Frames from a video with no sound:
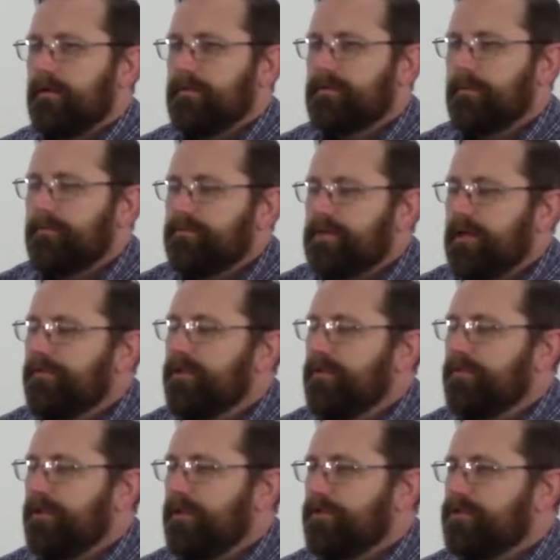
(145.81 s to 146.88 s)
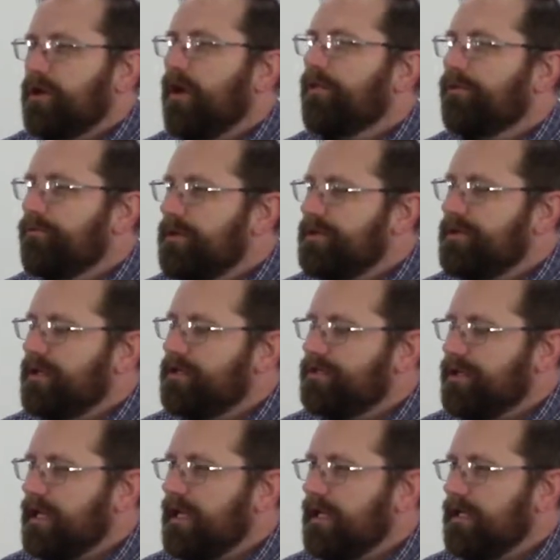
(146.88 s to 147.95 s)
some have said that, that John
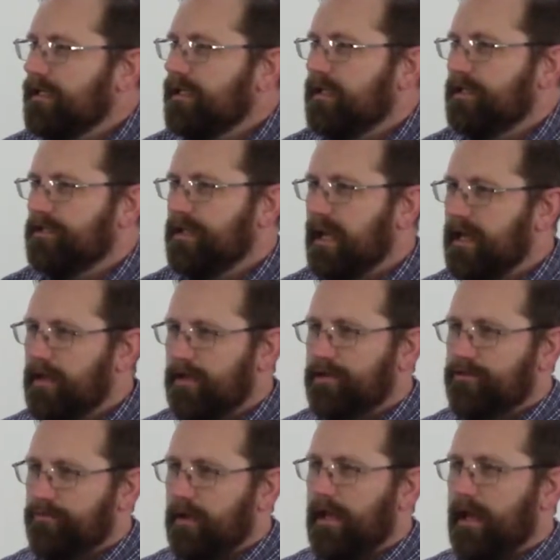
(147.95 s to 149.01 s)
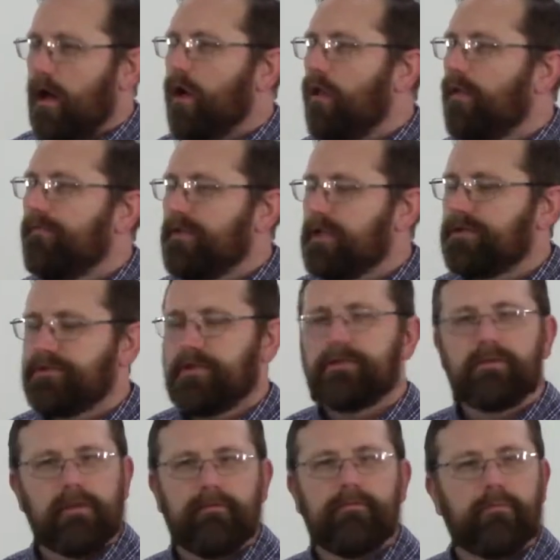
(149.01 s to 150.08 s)
3.16 contains really all of the
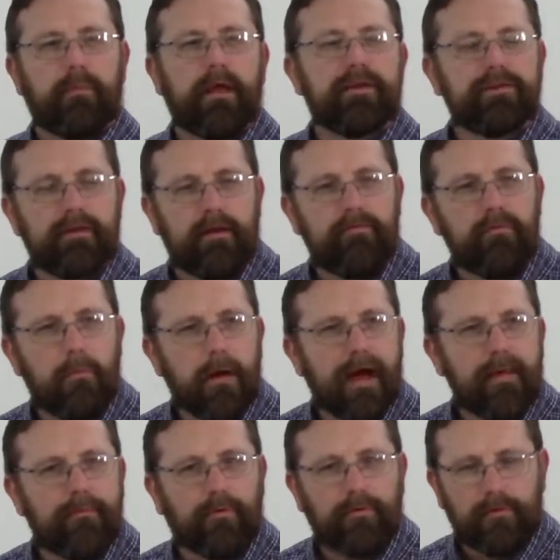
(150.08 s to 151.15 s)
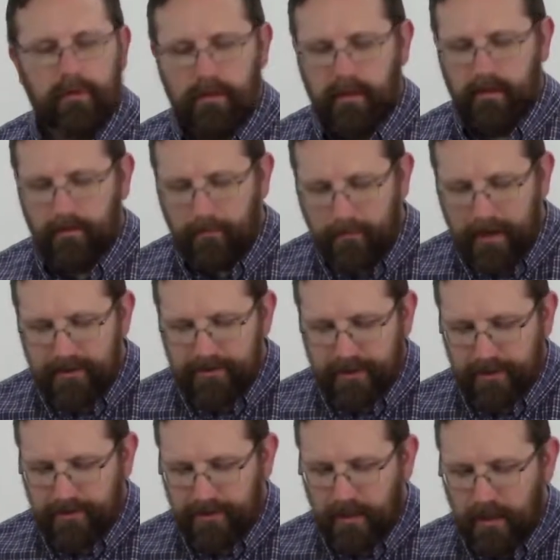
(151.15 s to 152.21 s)
essential information of the Bible, the
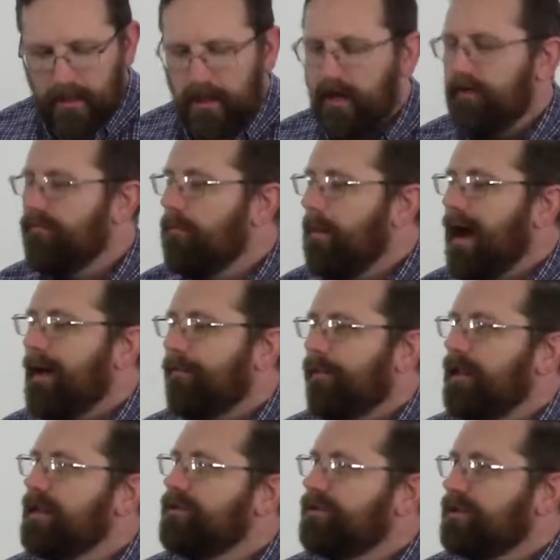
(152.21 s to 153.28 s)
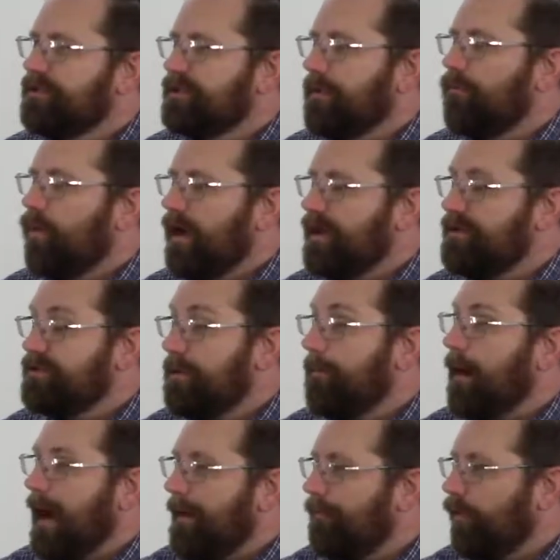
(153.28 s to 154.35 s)
message of the Bible. It is in some ways the
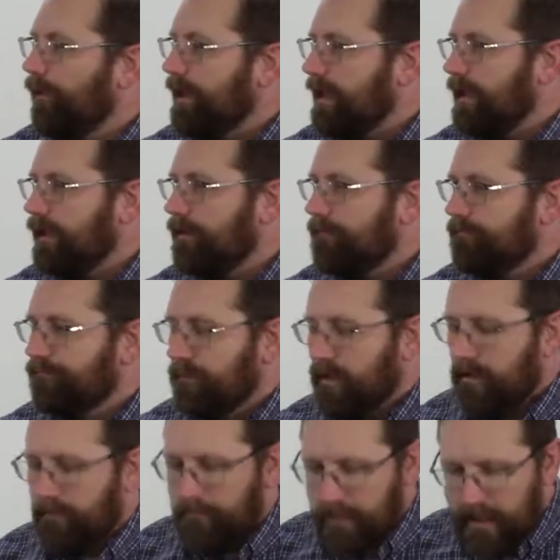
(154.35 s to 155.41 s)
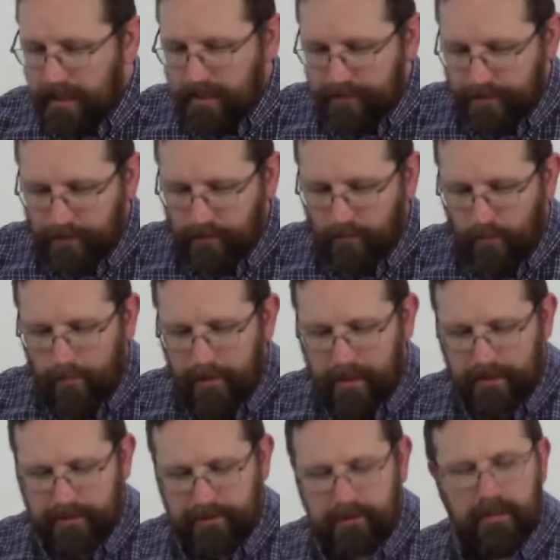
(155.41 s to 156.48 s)
Bible in miniature. And we'll be
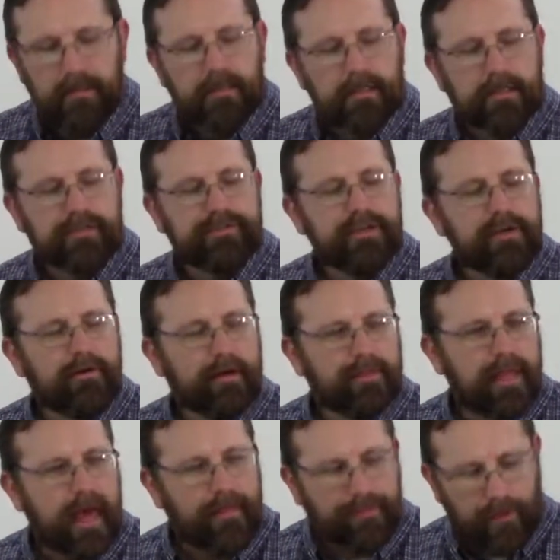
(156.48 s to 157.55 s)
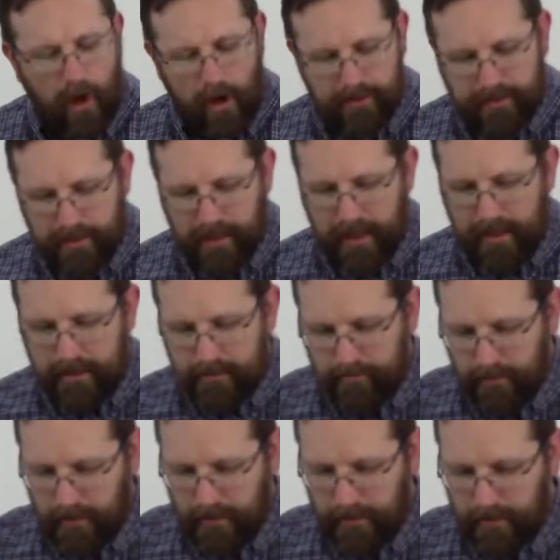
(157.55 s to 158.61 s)
con considering that thought today as
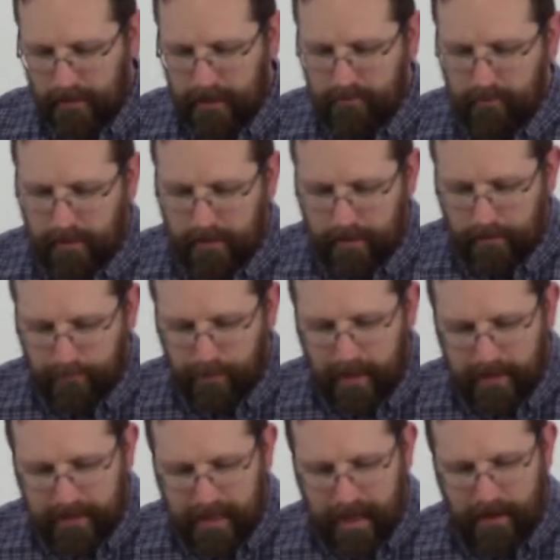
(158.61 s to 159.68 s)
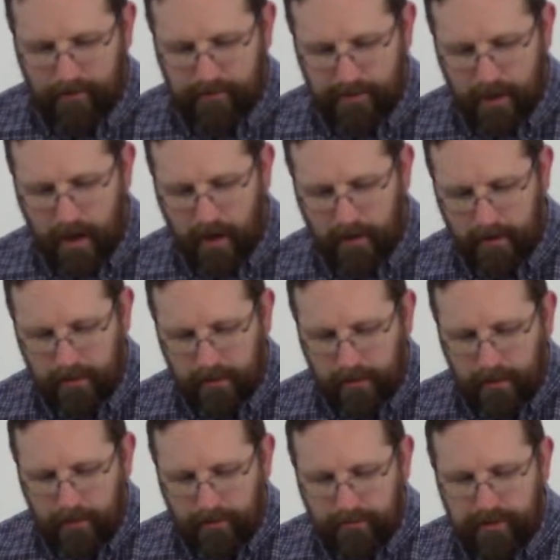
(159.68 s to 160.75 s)
we, as we uh, break down John
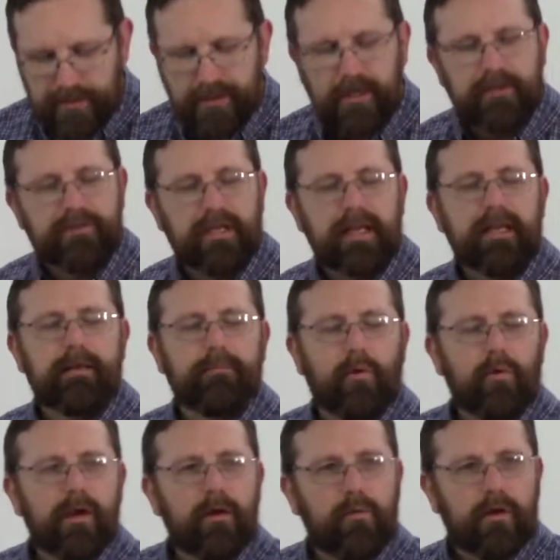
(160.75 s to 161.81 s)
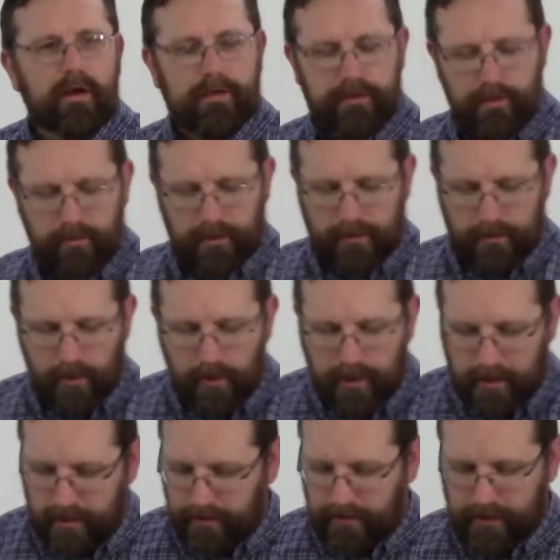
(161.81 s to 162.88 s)
3.16. But what I want to do in
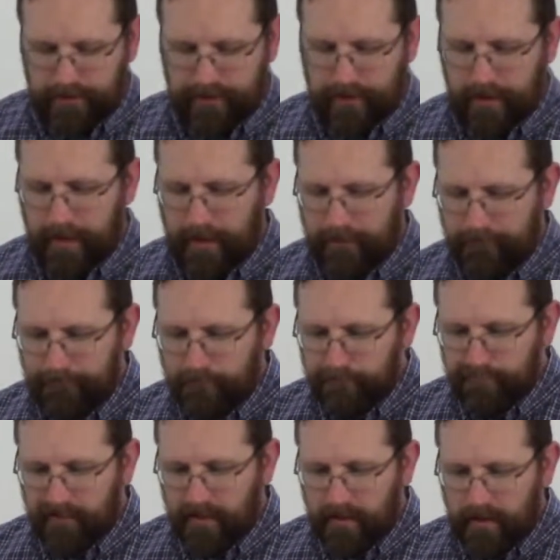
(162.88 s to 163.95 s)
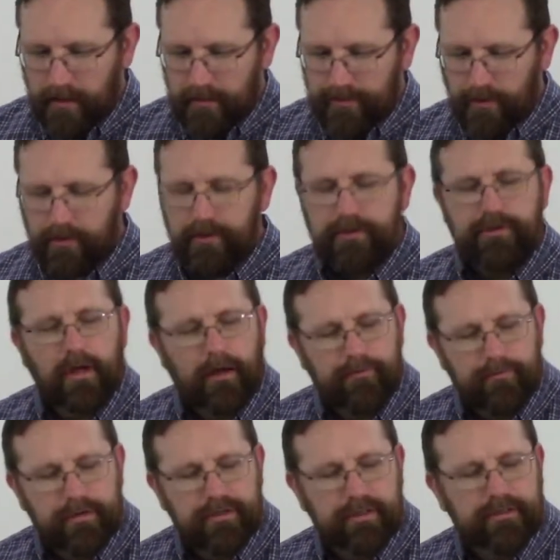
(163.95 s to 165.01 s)
looking at this today, turn to John
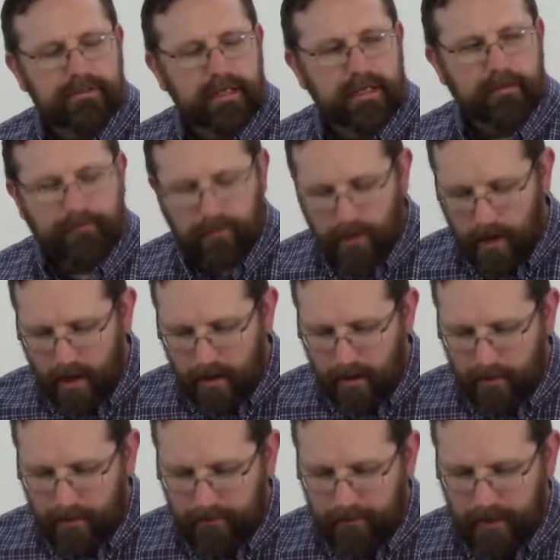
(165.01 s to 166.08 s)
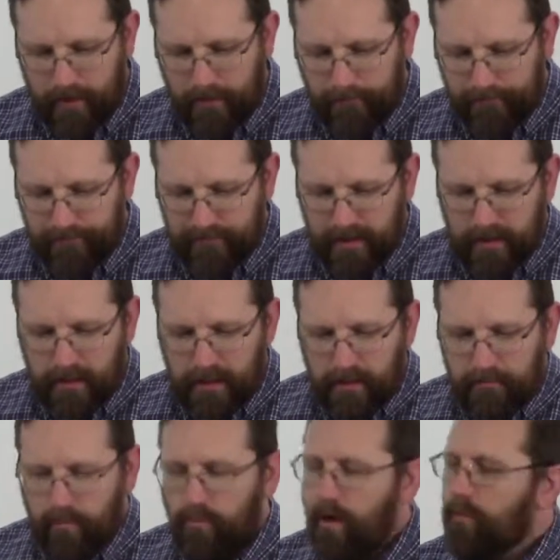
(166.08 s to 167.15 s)
3.16 if you're not already there.
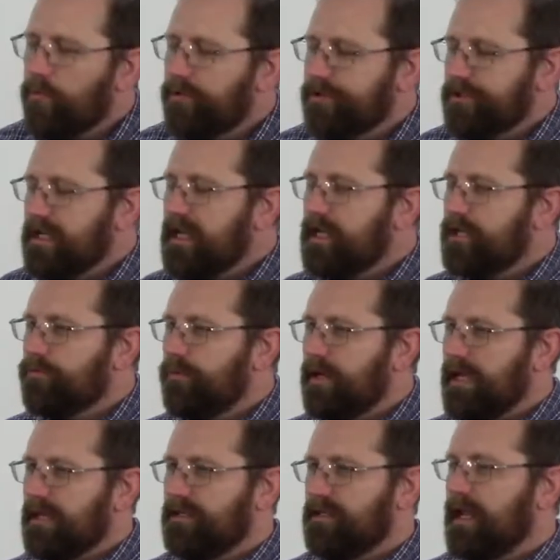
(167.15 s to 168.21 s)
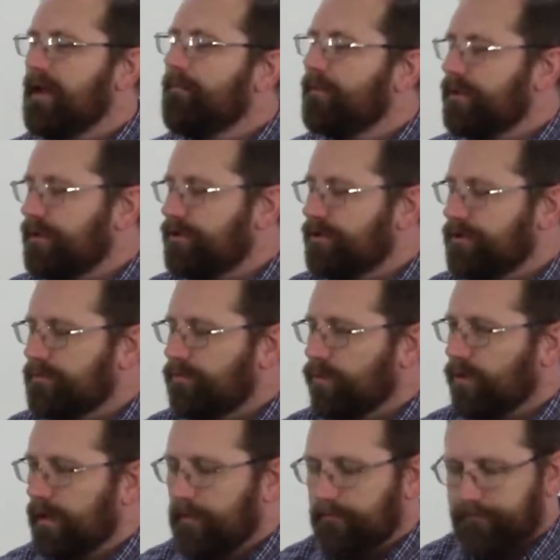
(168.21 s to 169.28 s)
Well, what we'll see as we examine this this
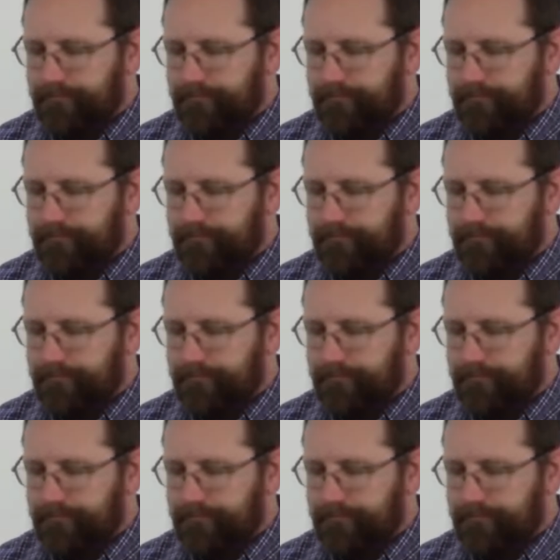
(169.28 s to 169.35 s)
morning